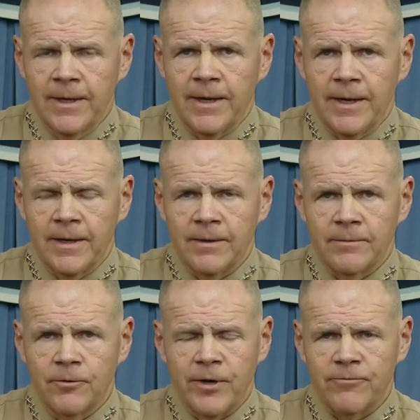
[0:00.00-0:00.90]
and
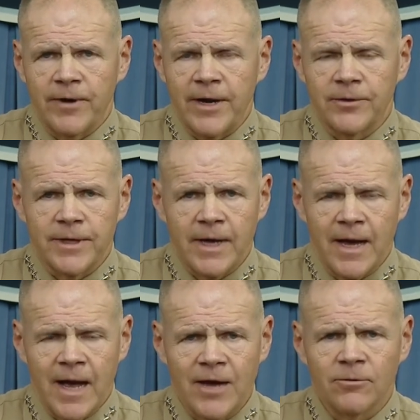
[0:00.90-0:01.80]
quite frankly,
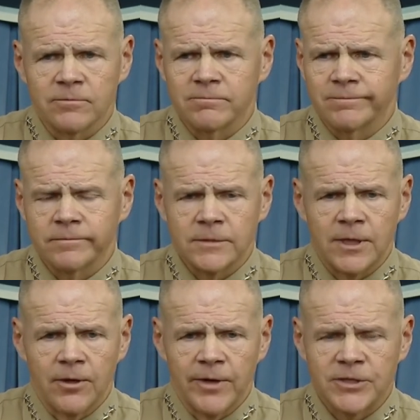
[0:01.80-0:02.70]
I don't, you
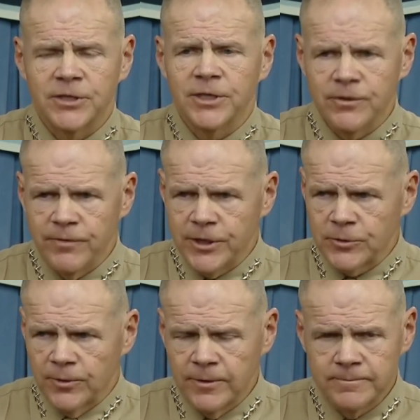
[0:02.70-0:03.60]
know, as an
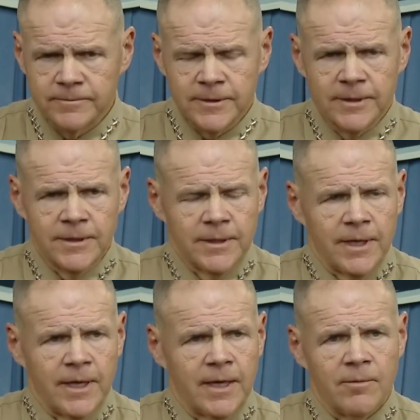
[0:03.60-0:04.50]
individual,
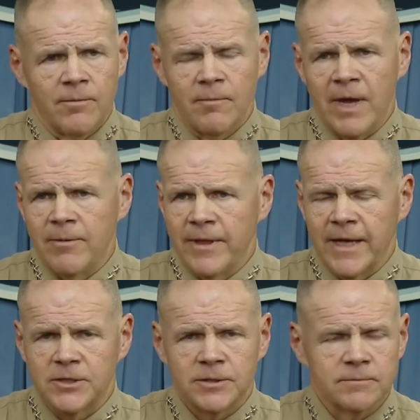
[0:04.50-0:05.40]
and maybe
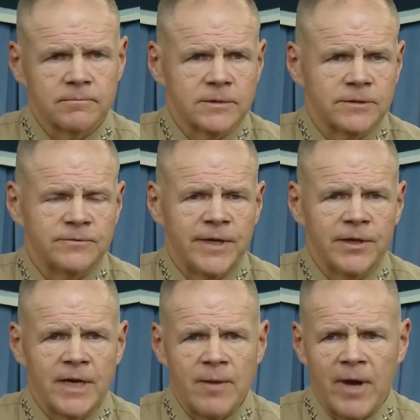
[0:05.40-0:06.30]
that's a
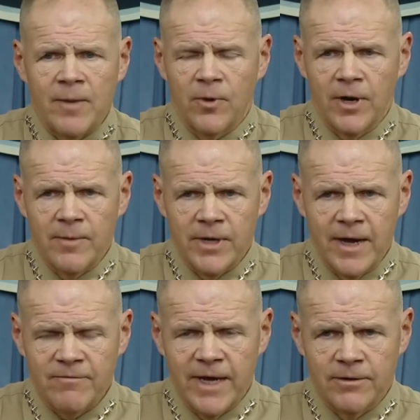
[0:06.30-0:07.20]
failing on my part. I mean,
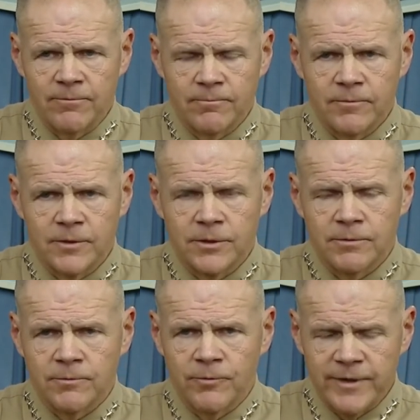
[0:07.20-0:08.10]

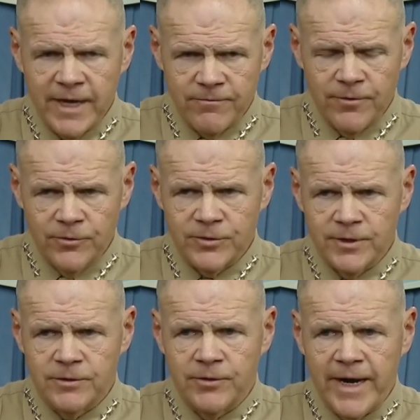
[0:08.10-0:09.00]
we got folks
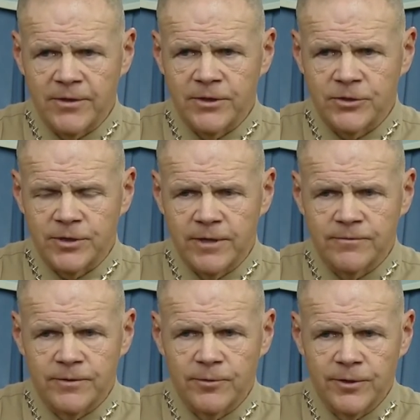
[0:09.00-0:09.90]
that track this
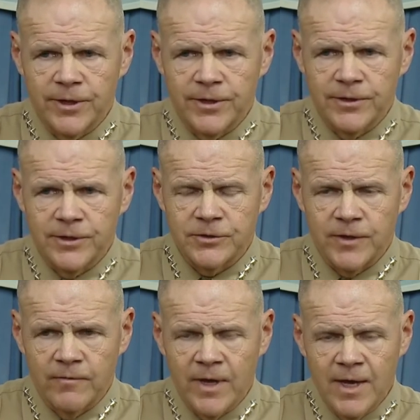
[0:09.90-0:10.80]
stuff, and we're looking at this
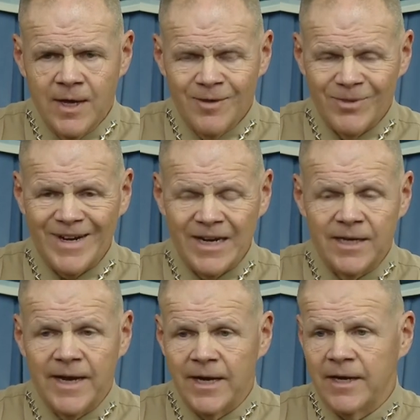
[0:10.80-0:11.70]
stuff. But on a
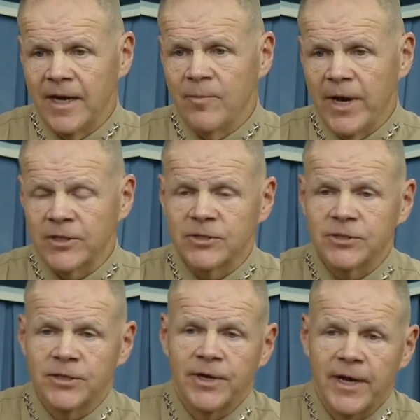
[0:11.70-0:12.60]
day-to-day
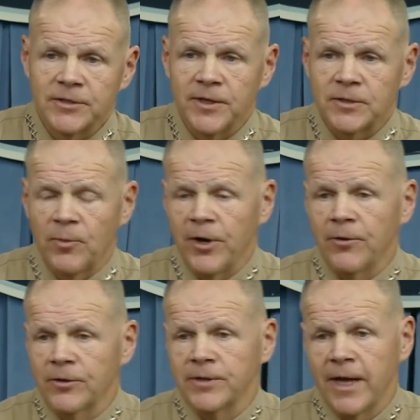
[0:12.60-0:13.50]
basis, the United States Marine
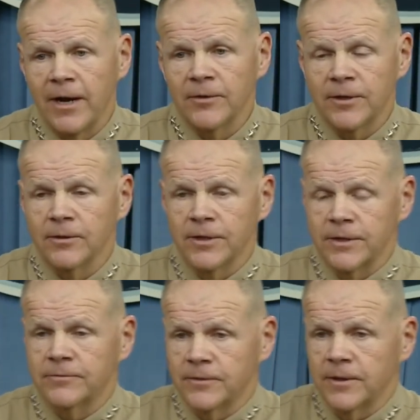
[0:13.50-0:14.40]
Corps is not out there
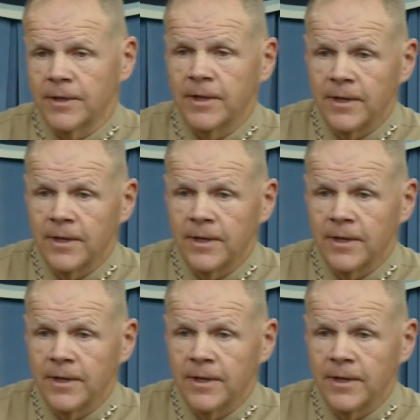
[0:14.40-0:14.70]
looking for,